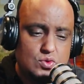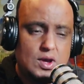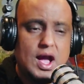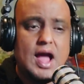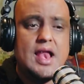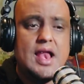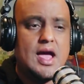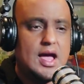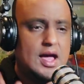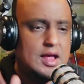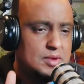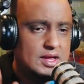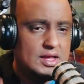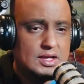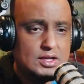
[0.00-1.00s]
Ghana and
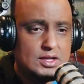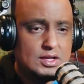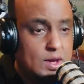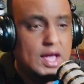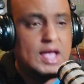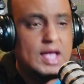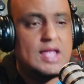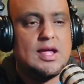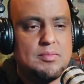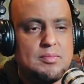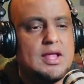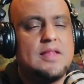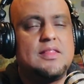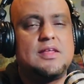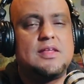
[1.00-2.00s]
many to Kenya and
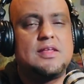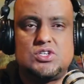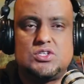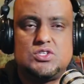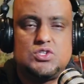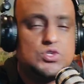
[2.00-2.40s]
many other countries.